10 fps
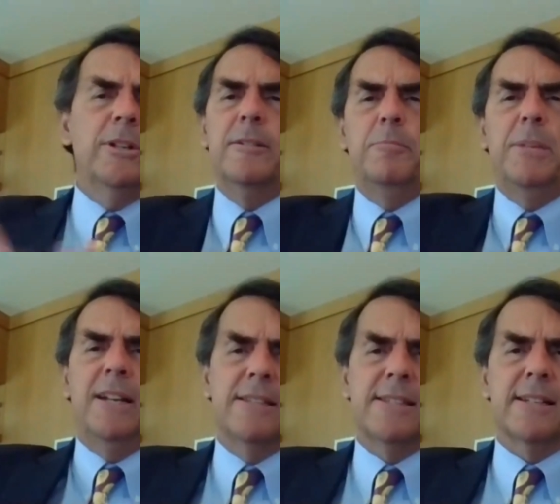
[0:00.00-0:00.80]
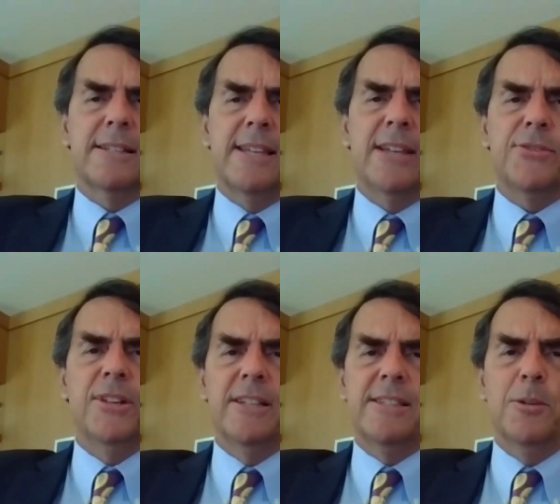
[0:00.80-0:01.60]
have been as
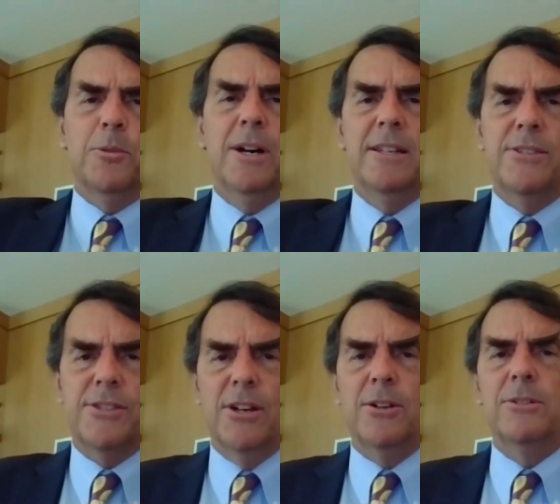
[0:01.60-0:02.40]
successful as it was. So